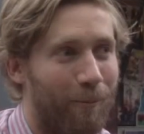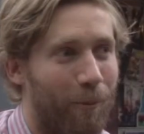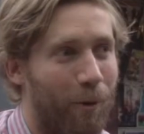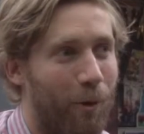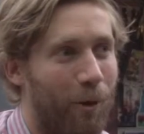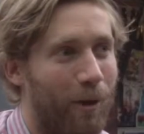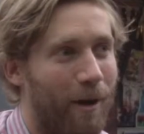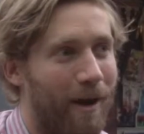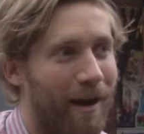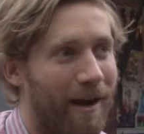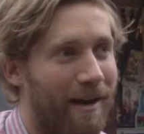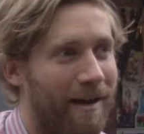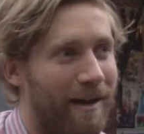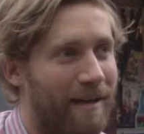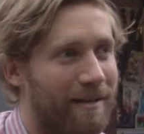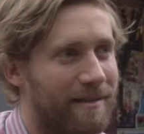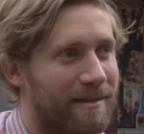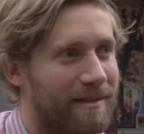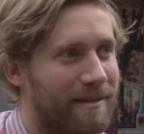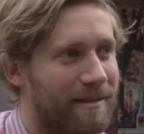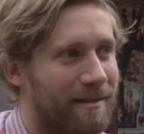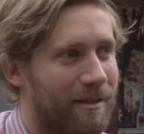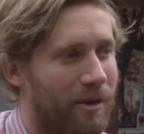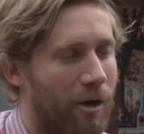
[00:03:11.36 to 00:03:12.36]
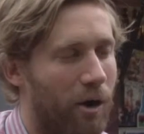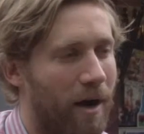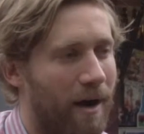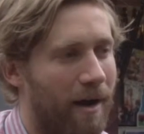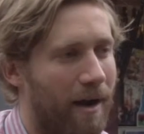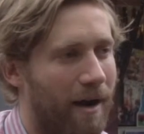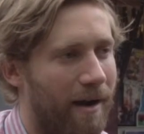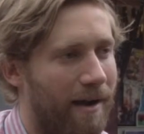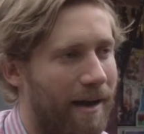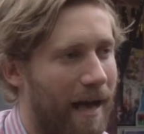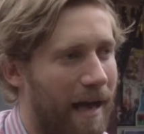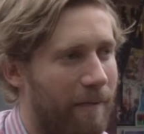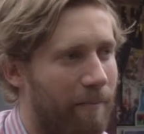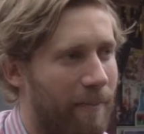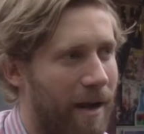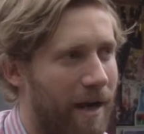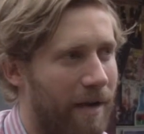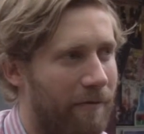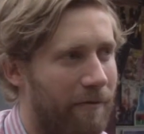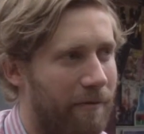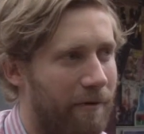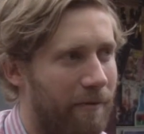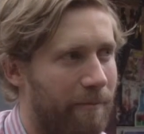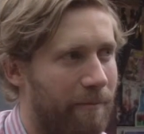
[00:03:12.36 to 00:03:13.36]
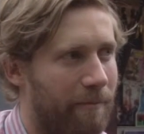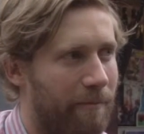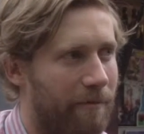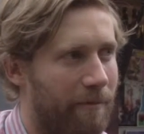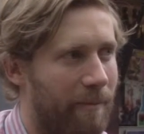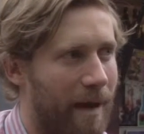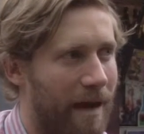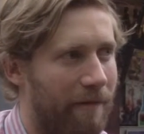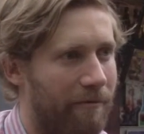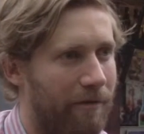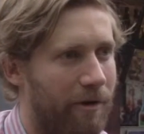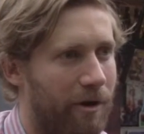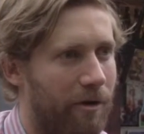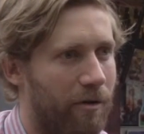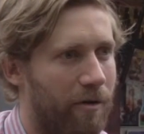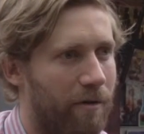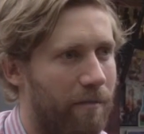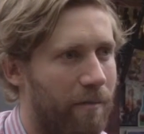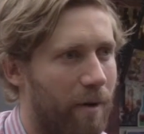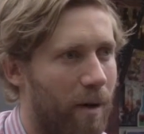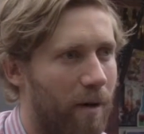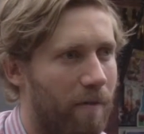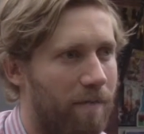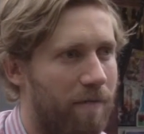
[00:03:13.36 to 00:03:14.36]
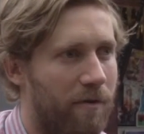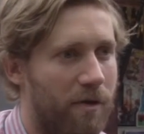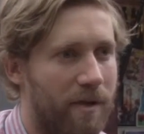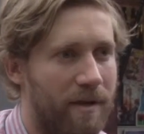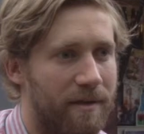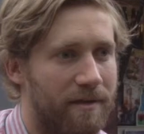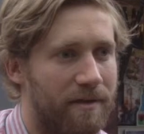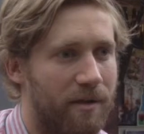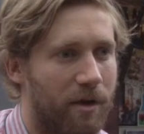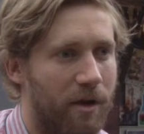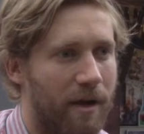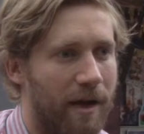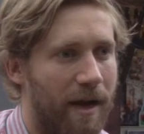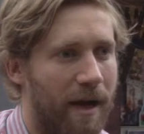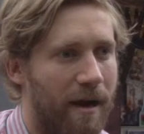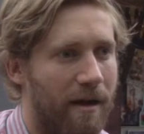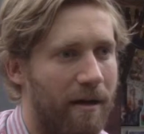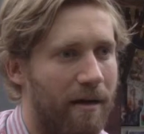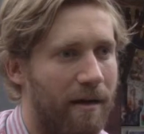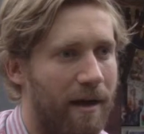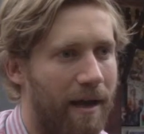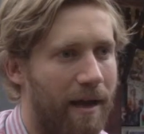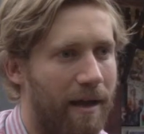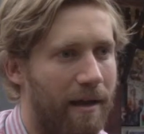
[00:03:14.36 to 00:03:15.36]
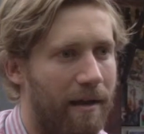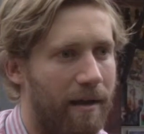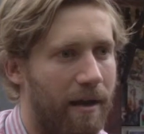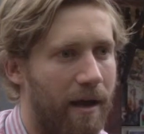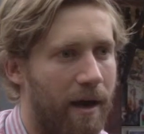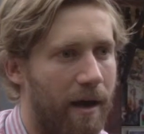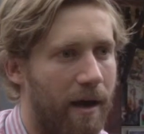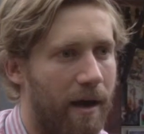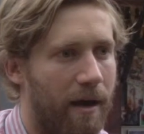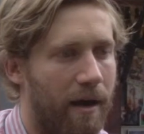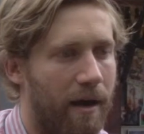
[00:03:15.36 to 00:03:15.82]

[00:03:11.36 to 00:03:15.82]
Well, I guess I came back from Africa a few years ago now, and